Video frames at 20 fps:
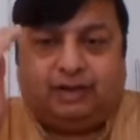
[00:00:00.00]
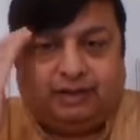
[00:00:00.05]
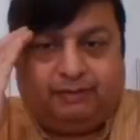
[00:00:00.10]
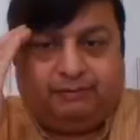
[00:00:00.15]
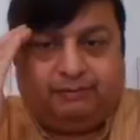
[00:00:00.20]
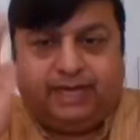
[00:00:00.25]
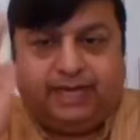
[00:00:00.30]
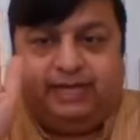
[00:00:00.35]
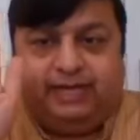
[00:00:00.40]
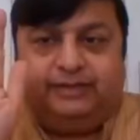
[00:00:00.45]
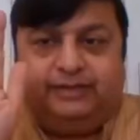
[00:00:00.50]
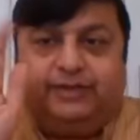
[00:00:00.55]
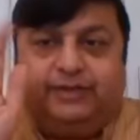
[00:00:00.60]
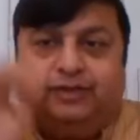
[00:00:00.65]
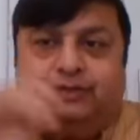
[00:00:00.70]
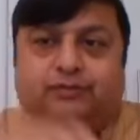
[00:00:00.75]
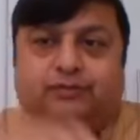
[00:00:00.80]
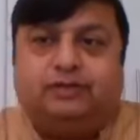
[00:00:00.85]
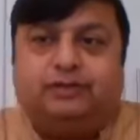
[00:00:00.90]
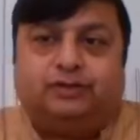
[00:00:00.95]
Our brain is
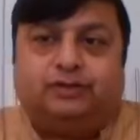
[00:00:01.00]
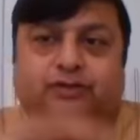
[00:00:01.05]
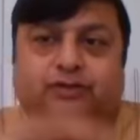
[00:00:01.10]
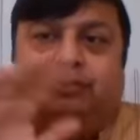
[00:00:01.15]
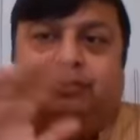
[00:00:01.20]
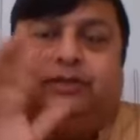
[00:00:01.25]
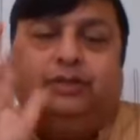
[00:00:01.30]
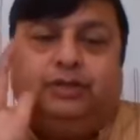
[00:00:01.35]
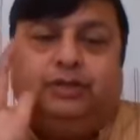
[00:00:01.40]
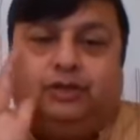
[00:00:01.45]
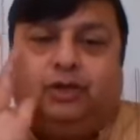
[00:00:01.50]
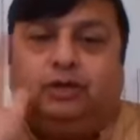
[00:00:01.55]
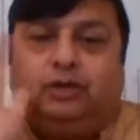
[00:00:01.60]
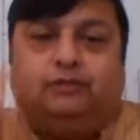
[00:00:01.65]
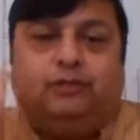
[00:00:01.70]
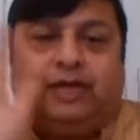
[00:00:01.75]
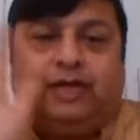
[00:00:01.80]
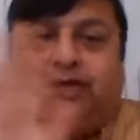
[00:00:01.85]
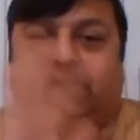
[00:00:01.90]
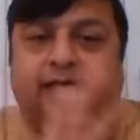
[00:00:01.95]
also
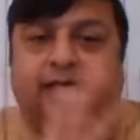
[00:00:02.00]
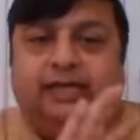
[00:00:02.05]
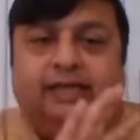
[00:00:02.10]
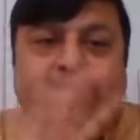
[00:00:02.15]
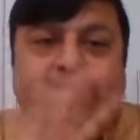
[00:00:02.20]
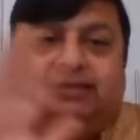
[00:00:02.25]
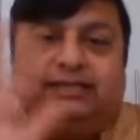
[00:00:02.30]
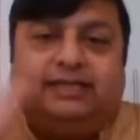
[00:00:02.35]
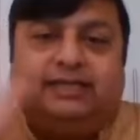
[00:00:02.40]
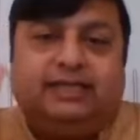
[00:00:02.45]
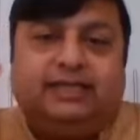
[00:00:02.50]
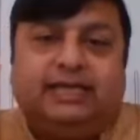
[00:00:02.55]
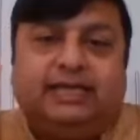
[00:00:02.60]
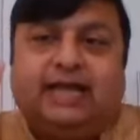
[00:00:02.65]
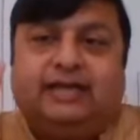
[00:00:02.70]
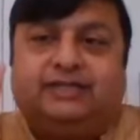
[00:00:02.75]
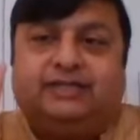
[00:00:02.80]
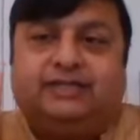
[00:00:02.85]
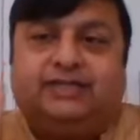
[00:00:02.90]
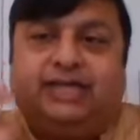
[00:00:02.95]
not working. It is a
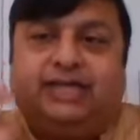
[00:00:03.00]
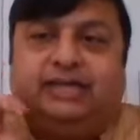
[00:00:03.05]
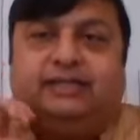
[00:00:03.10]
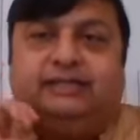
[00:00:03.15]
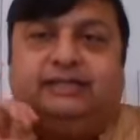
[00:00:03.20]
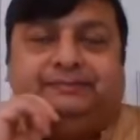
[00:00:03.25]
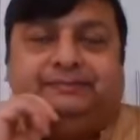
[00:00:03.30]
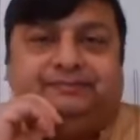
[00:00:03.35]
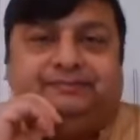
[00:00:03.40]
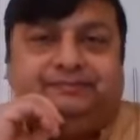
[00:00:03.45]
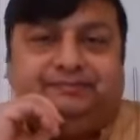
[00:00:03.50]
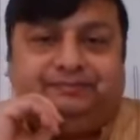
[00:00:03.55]
relaxed state.